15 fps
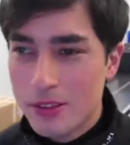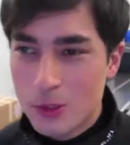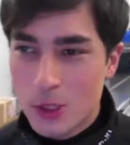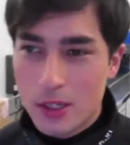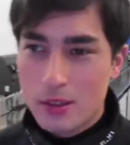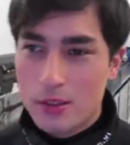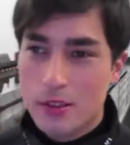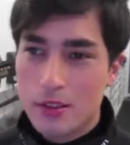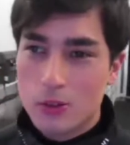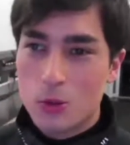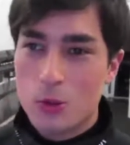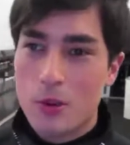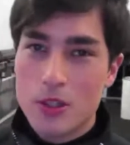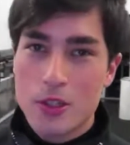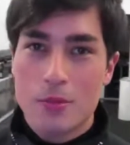not trying to
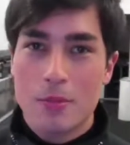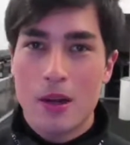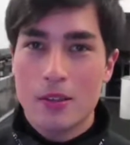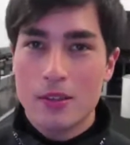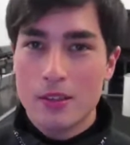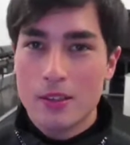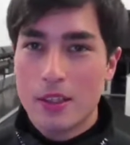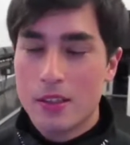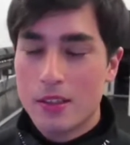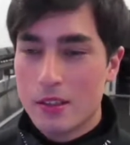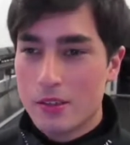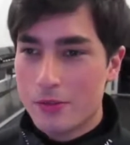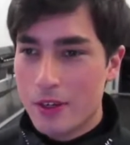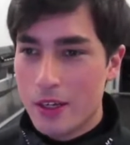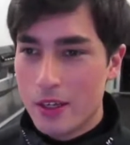think too much about it. I
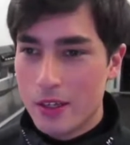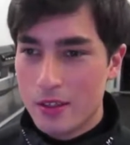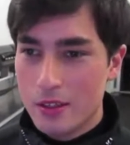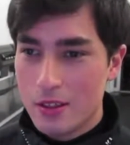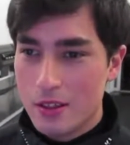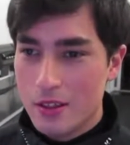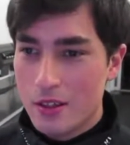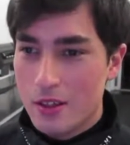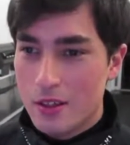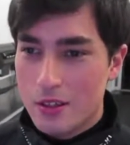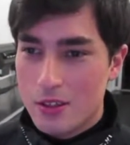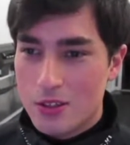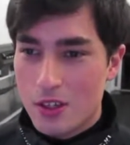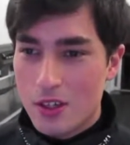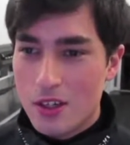think if I
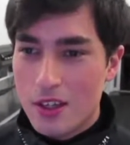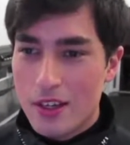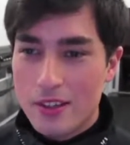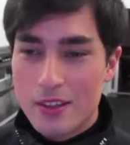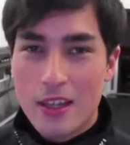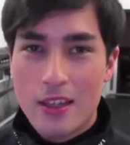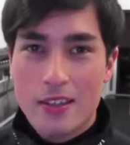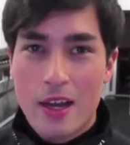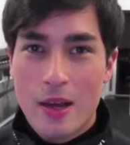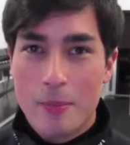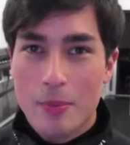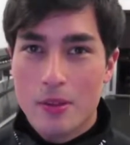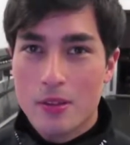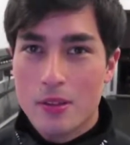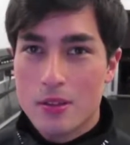start letting that
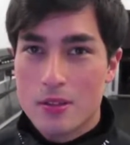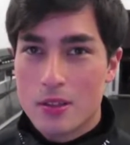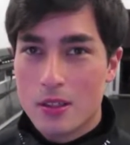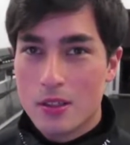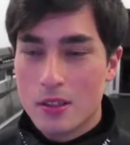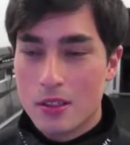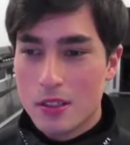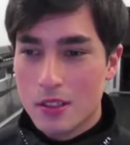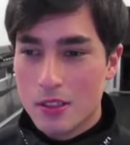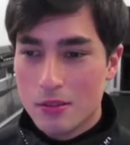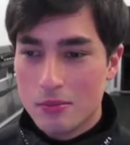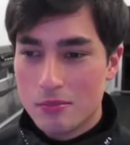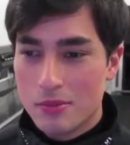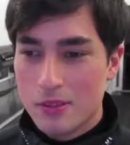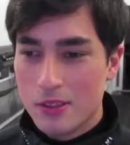happen, then suddenly,
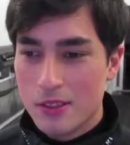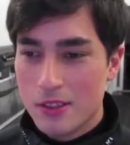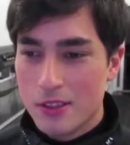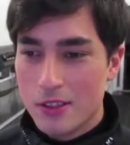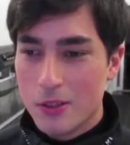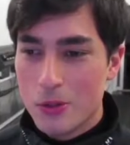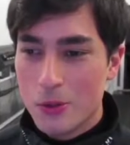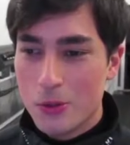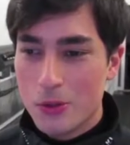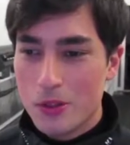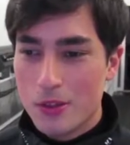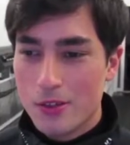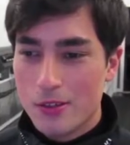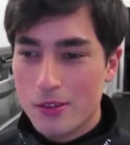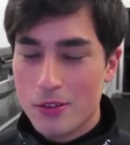you
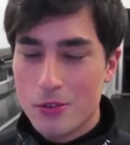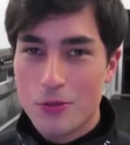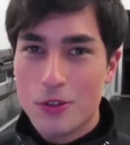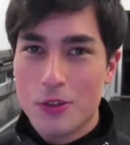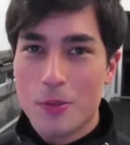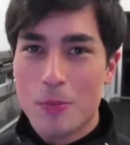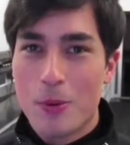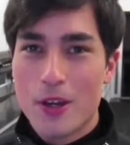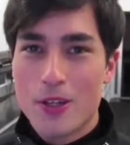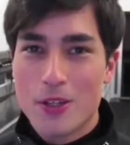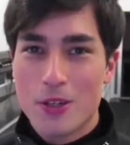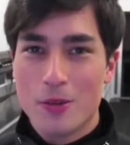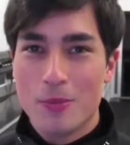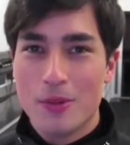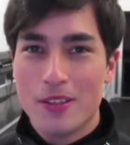know, you feel the
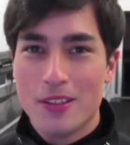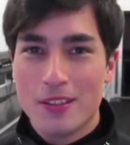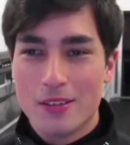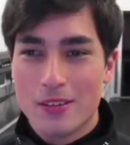pressure a bit,